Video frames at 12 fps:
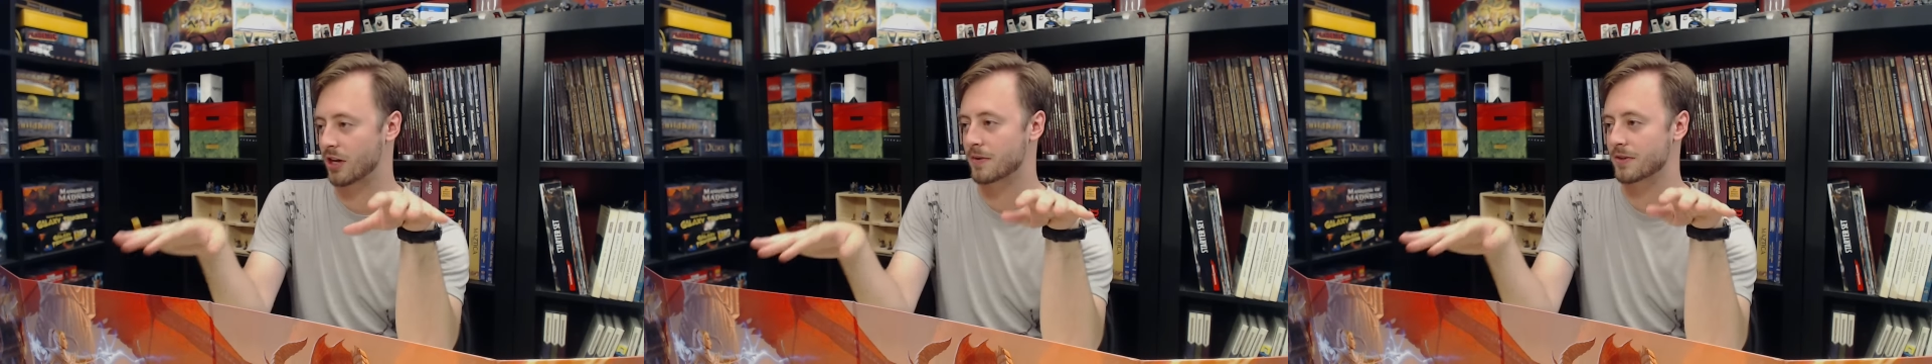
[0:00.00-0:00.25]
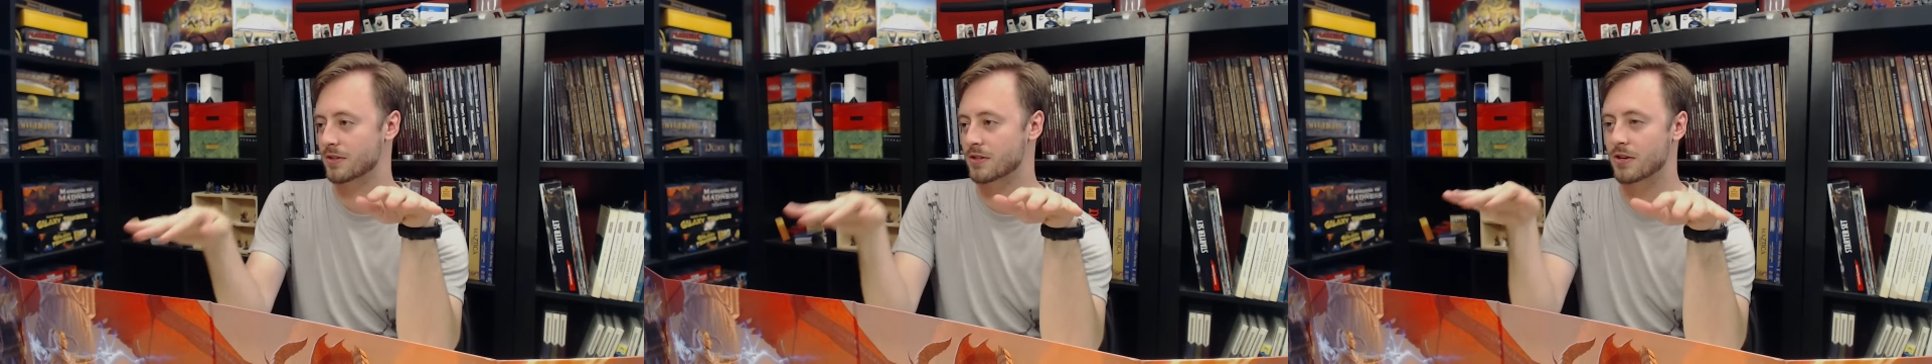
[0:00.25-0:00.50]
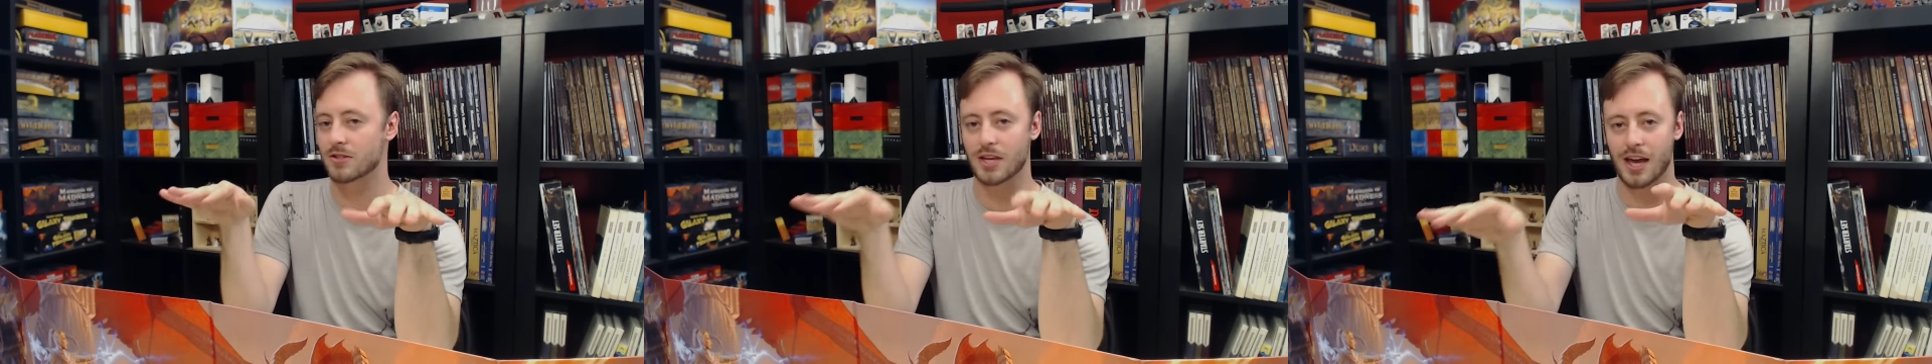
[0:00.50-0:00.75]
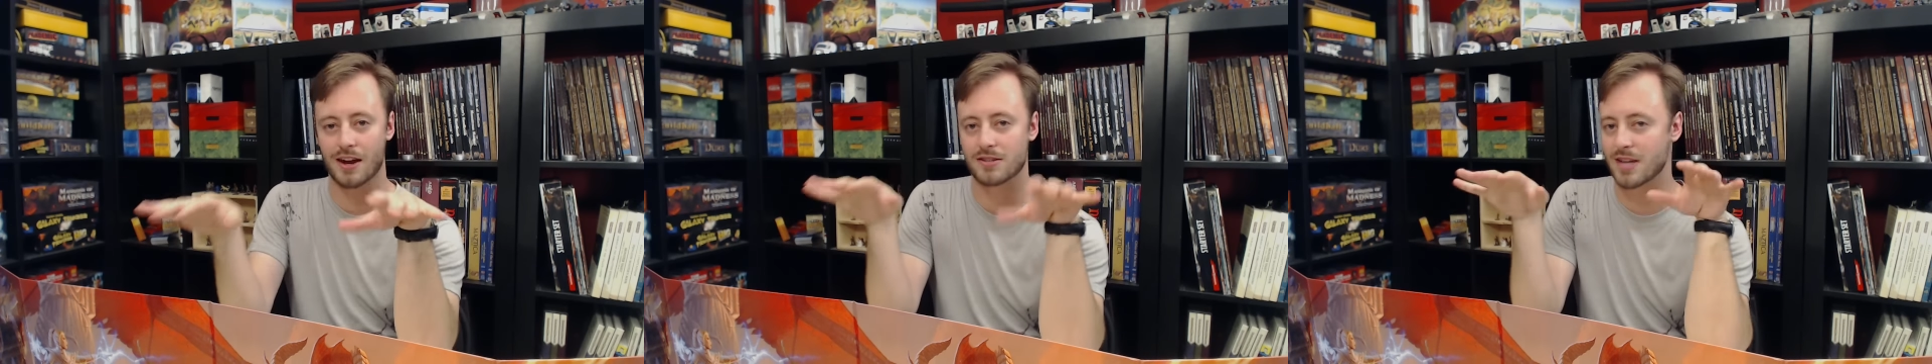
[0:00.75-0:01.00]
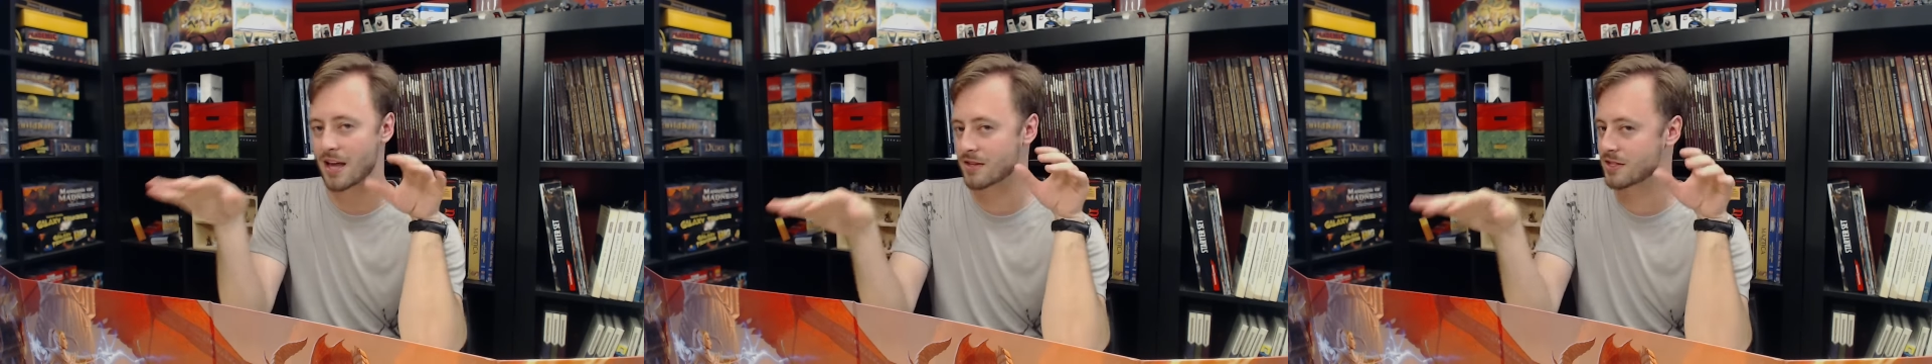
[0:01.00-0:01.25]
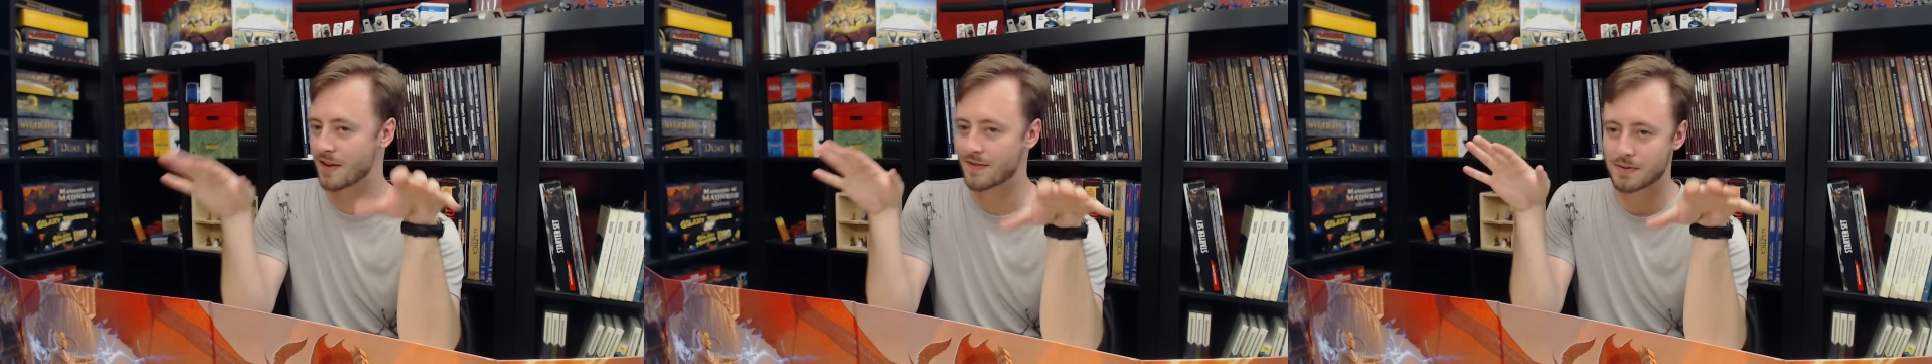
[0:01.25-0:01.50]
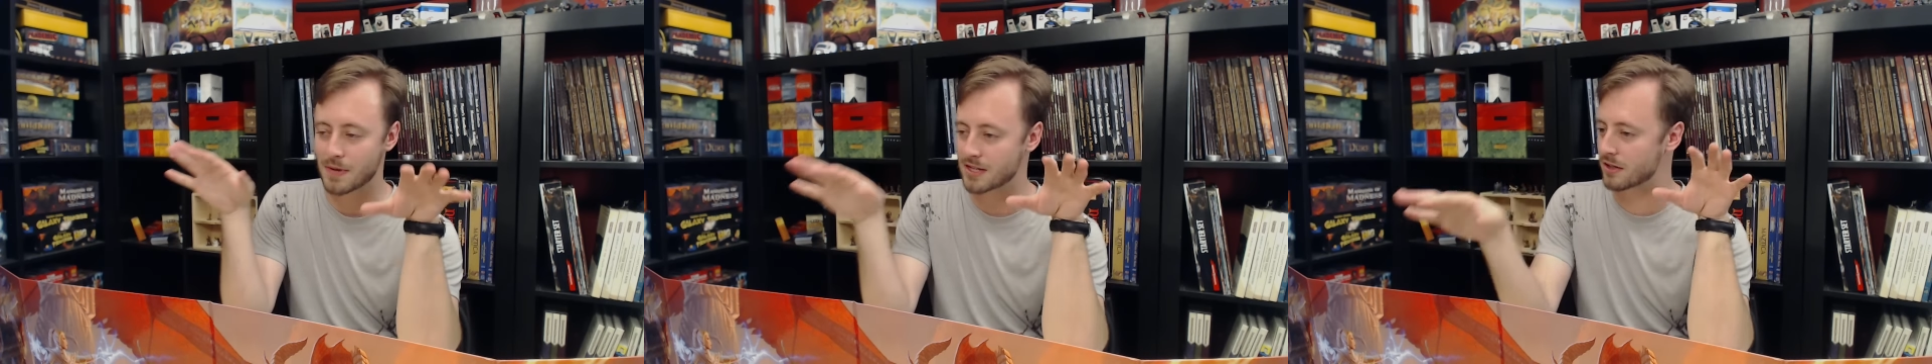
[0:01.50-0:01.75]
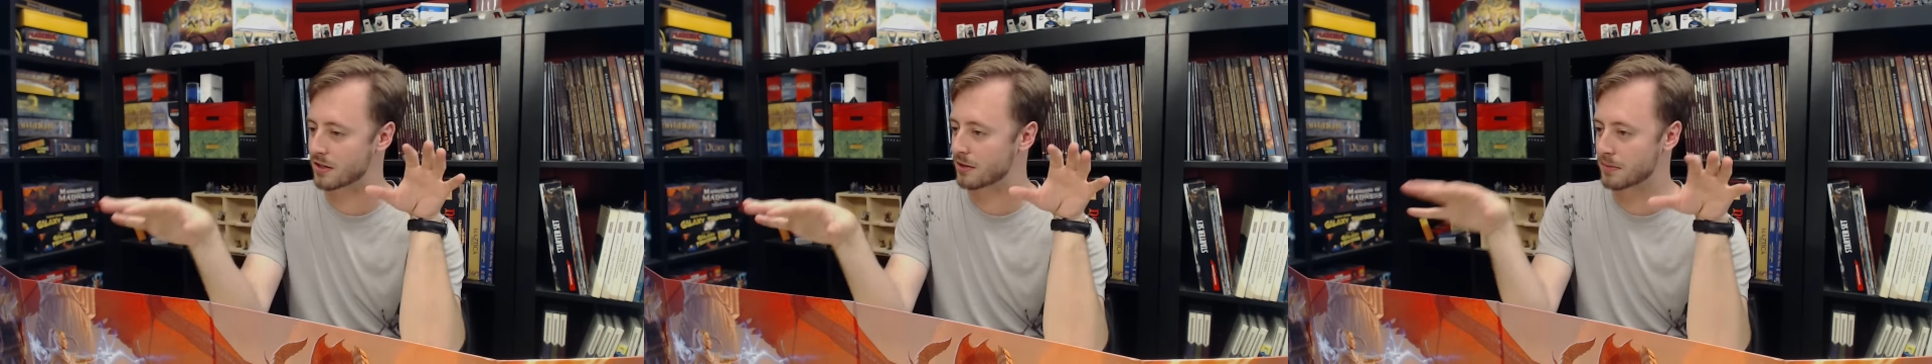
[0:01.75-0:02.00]
comments, concerns, they kind of sat in safe
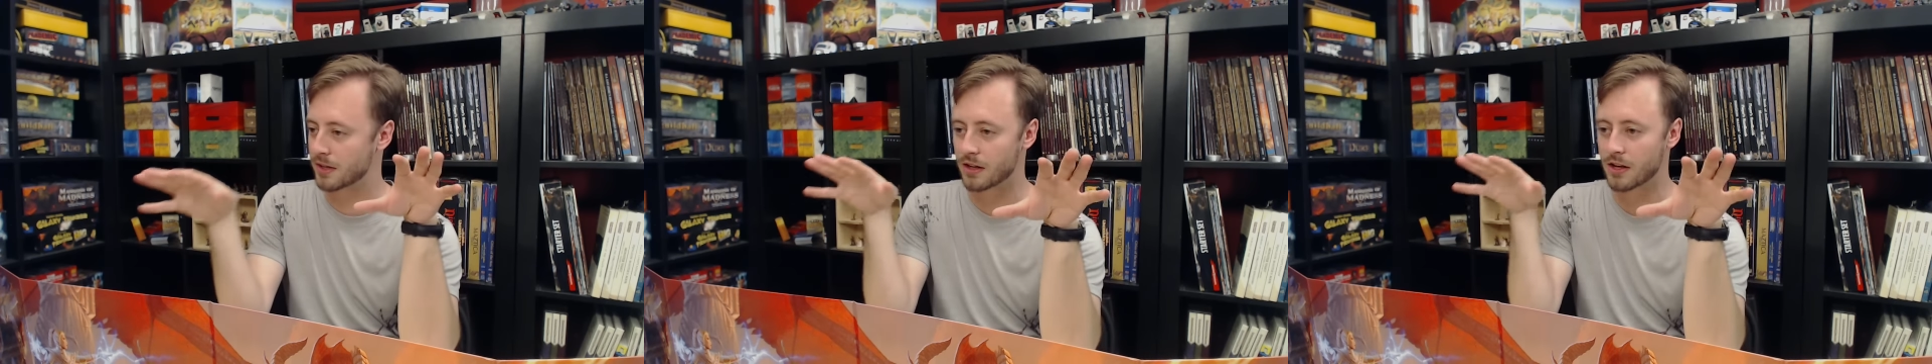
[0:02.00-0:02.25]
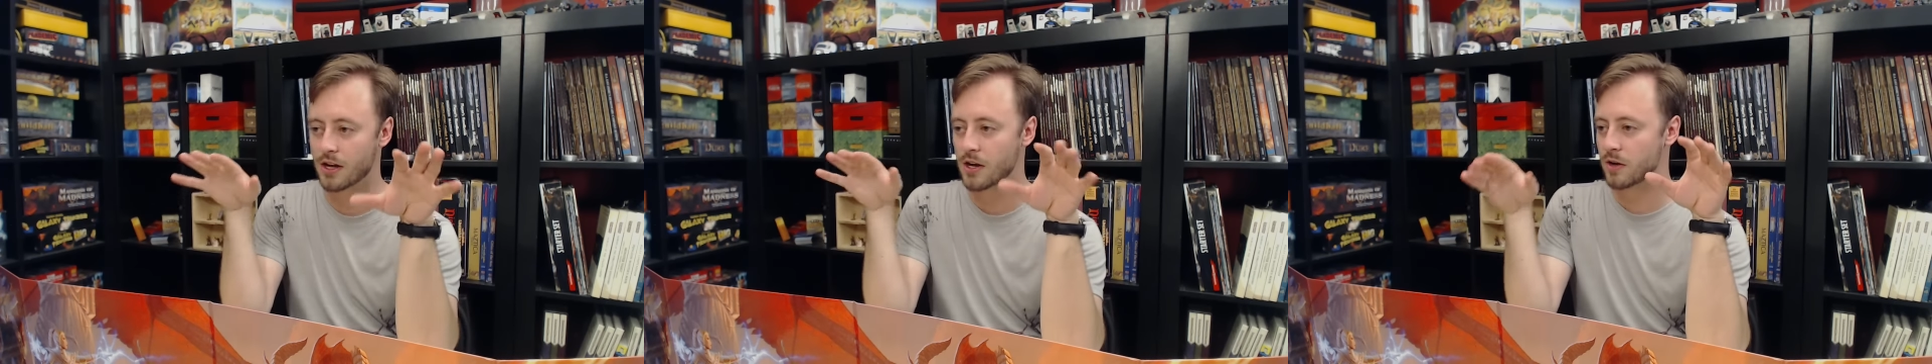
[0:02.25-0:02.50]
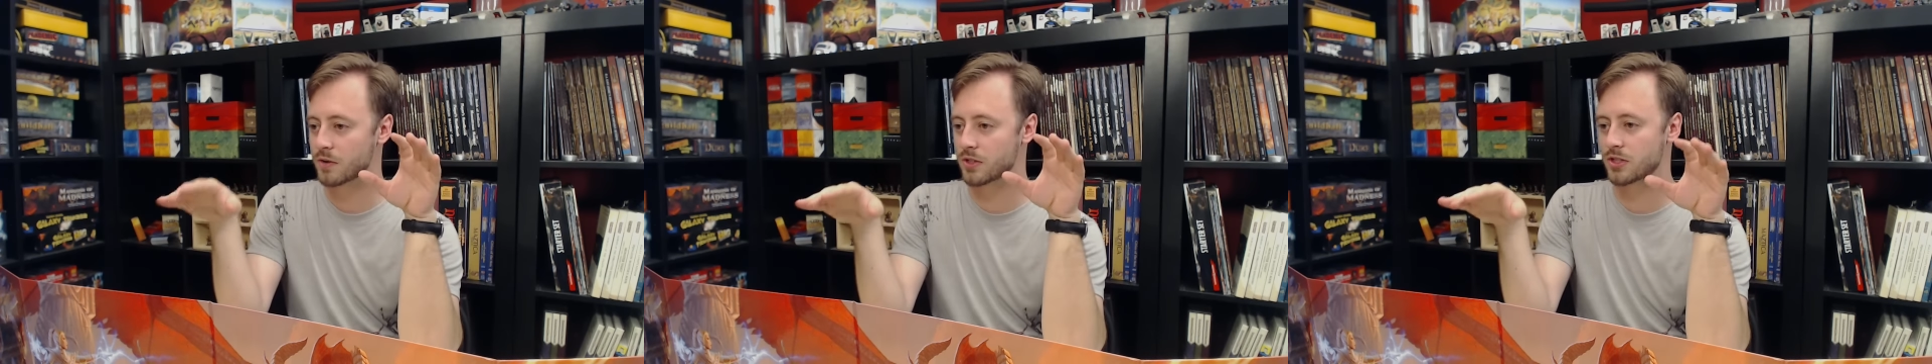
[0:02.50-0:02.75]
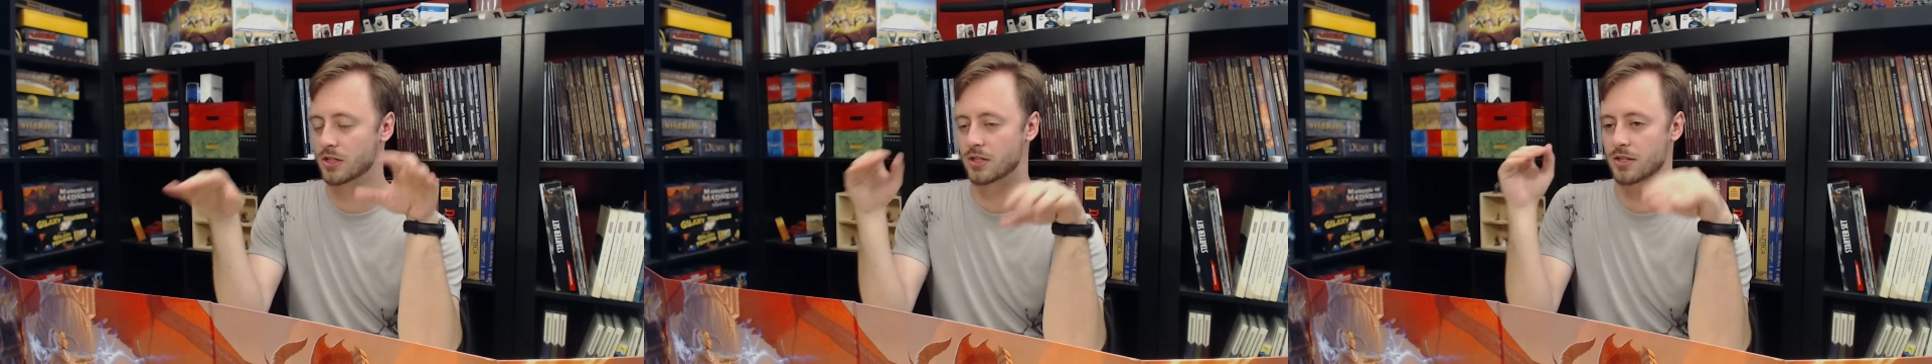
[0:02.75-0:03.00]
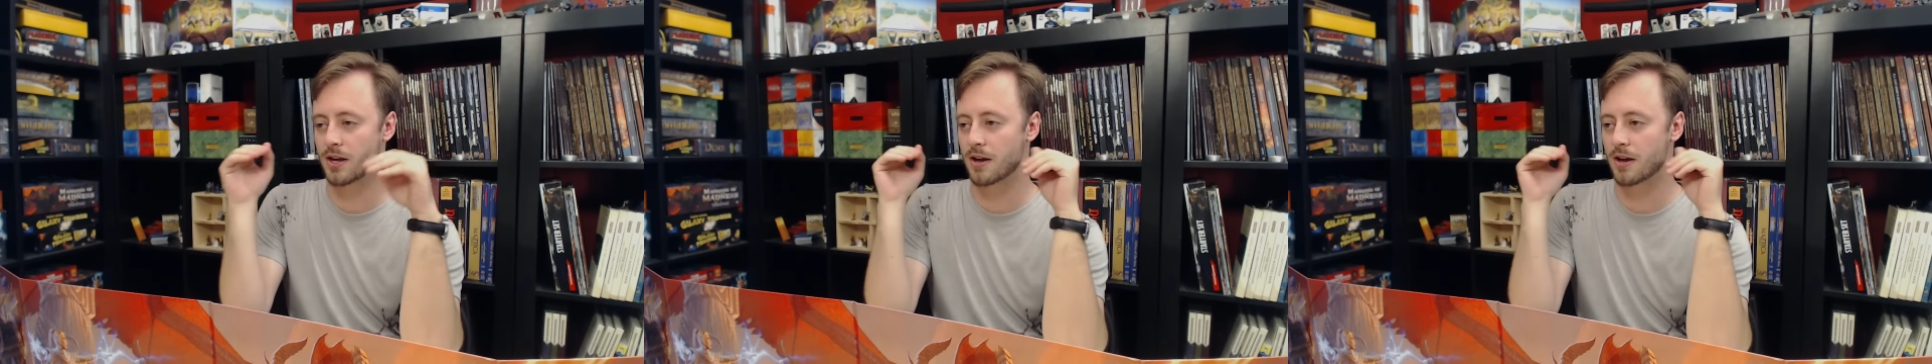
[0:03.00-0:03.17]
space a little bit, which is,